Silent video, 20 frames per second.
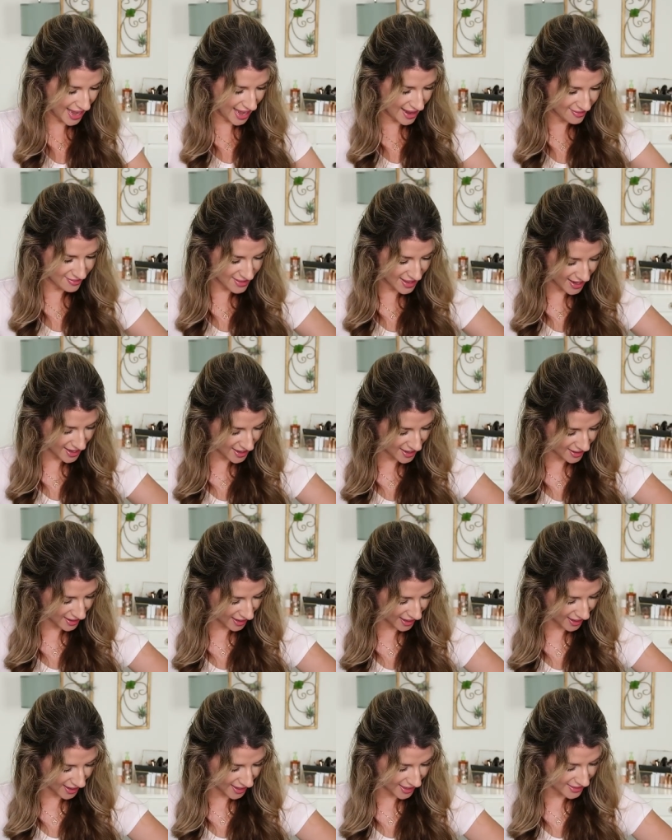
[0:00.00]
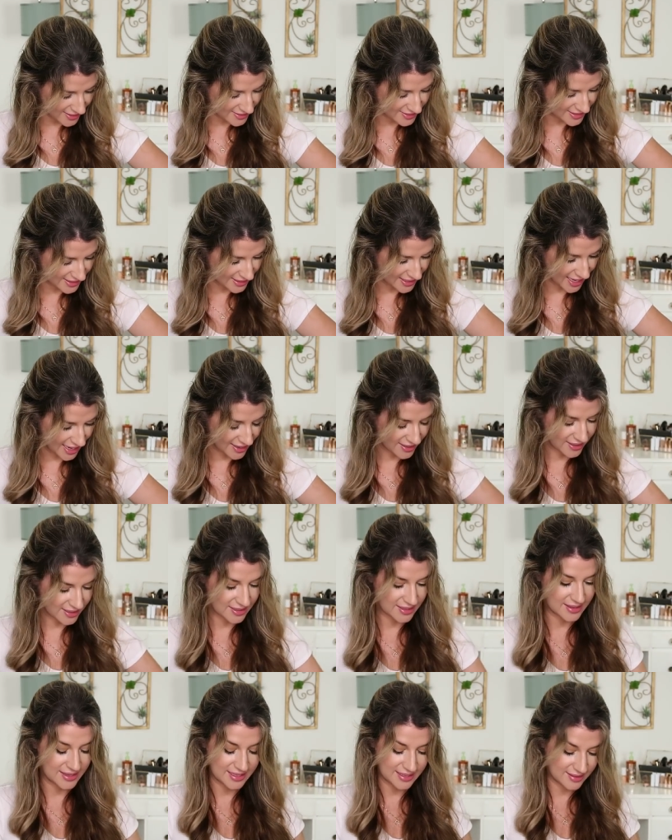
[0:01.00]
And then I did get,
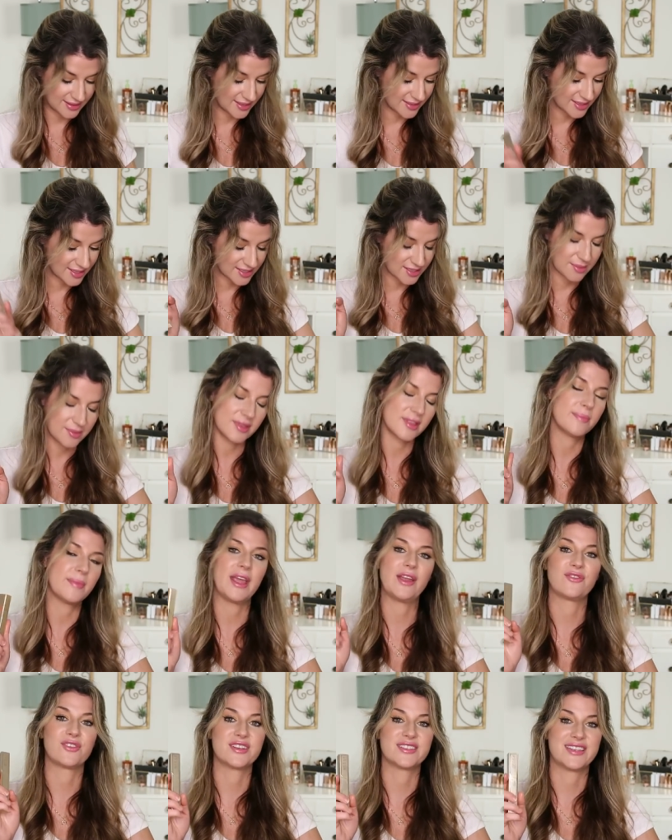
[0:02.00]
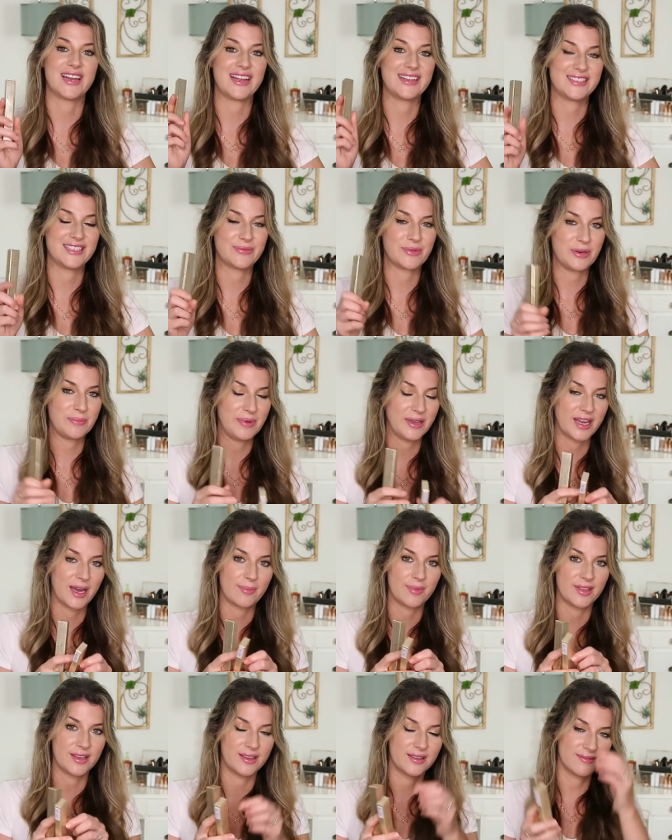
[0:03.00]
this is the main reason I did want to pick
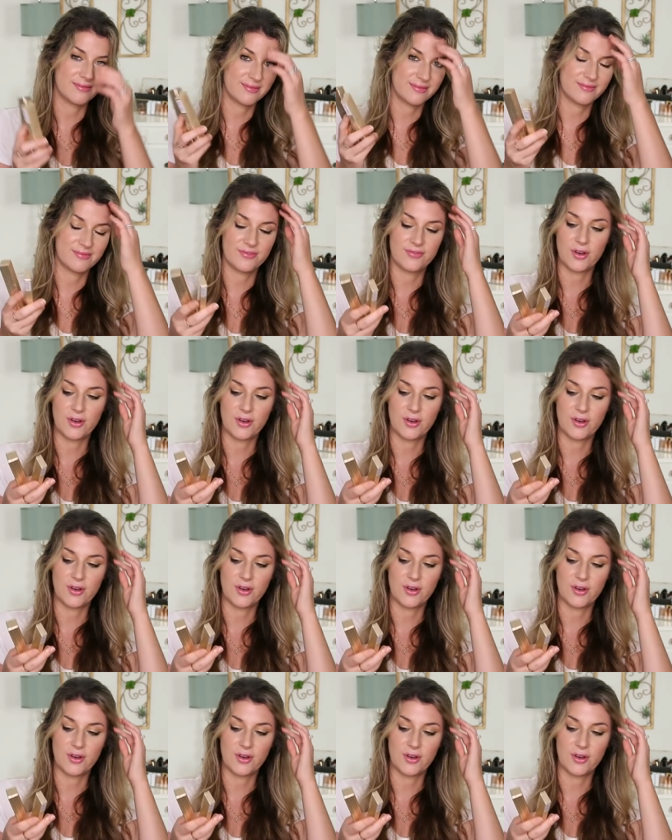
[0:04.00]
up the